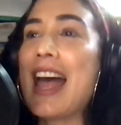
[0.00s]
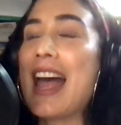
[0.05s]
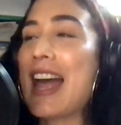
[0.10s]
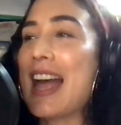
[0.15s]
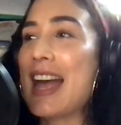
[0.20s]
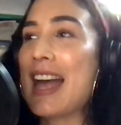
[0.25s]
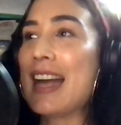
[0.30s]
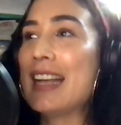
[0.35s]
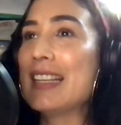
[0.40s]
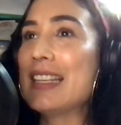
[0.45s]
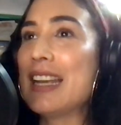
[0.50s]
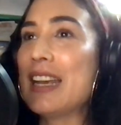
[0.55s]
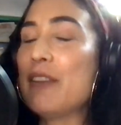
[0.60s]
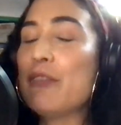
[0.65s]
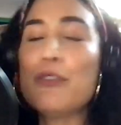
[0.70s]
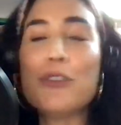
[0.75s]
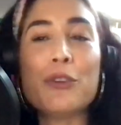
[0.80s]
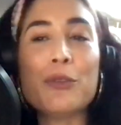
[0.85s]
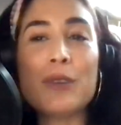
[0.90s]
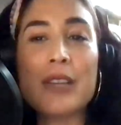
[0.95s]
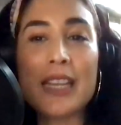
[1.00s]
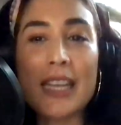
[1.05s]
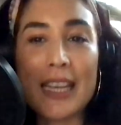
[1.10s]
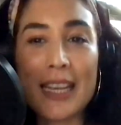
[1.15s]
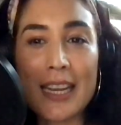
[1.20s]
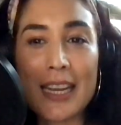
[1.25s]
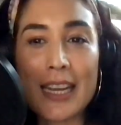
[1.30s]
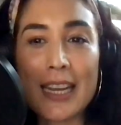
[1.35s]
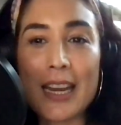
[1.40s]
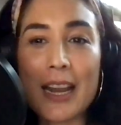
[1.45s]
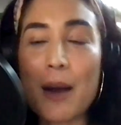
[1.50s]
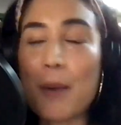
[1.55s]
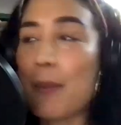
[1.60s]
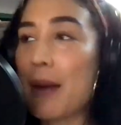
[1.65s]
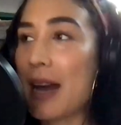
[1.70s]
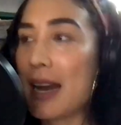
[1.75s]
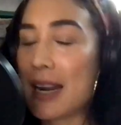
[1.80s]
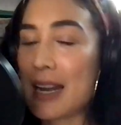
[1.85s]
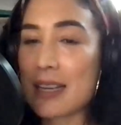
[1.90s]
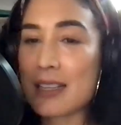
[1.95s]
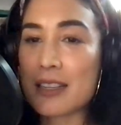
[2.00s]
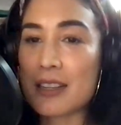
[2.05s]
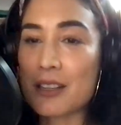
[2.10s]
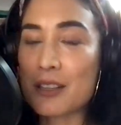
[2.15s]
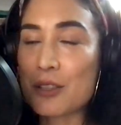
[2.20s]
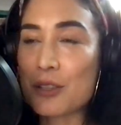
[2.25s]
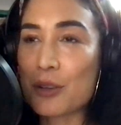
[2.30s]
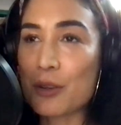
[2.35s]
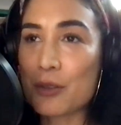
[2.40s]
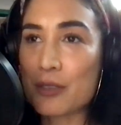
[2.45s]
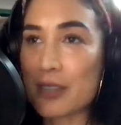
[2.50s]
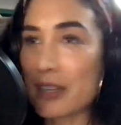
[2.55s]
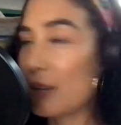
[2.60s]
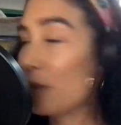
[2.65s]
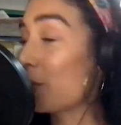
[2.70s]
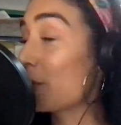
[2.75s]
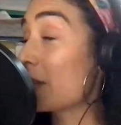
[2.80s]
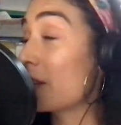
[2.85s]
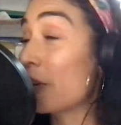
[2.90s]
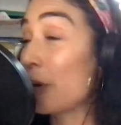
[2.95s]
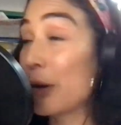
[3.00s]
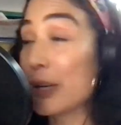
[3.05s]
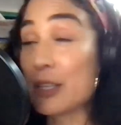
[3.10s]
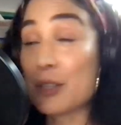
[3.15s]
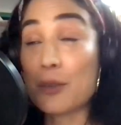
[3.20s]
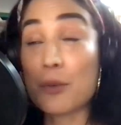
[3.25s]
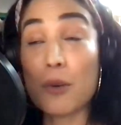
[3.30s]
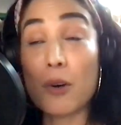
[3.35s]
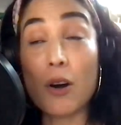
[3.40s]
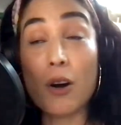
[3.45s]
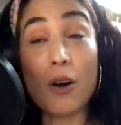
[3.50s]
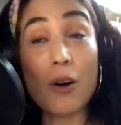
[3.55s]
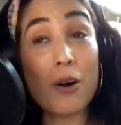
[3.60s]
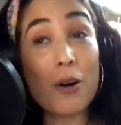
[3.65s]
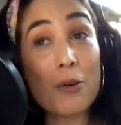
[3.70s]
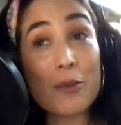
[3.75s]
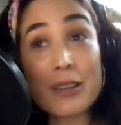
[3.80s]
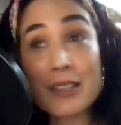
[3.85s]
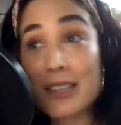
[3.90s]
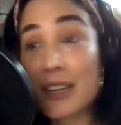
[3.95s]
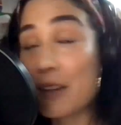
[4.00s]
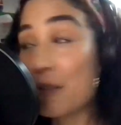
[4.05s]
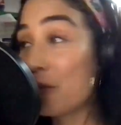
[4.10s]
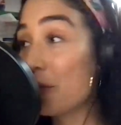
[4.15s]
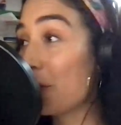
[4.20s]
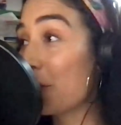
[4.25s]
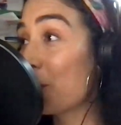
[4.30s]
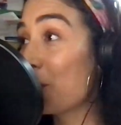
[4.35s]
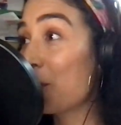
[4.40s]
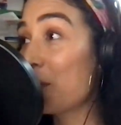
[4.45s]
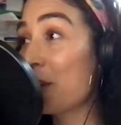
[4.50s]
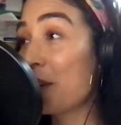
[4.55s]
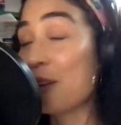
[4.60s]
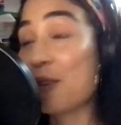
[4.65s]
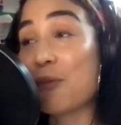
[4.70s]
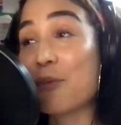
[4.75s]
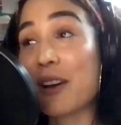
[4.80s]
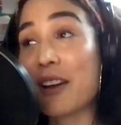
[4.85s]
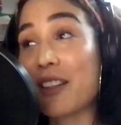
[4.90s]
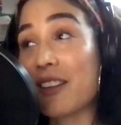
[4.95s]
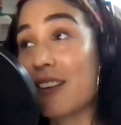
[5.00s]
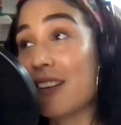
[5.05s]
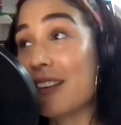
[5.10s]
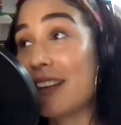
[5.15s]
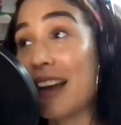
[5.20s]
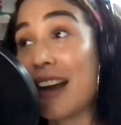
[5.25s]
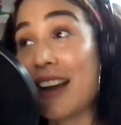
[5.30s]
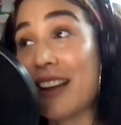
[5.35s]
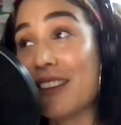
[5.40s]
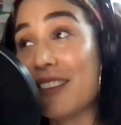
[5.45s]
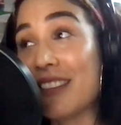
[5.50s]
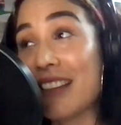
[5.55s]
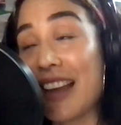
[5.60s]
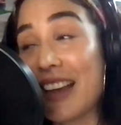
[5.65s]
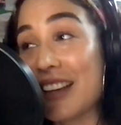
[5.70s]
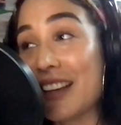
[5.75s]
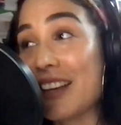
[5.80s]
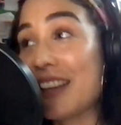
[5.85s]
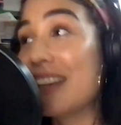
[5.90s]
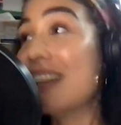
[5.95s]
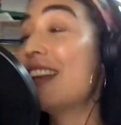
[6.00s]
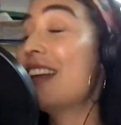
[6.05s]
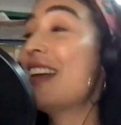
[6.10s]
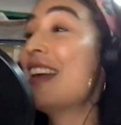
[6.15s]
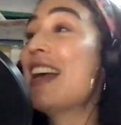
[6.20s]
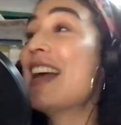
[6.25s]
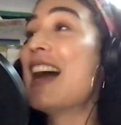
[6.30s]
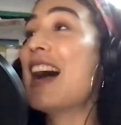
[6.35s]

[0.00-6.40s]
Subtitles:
And if you need a badass consultant who's going to always give you the real, whether or not you like it,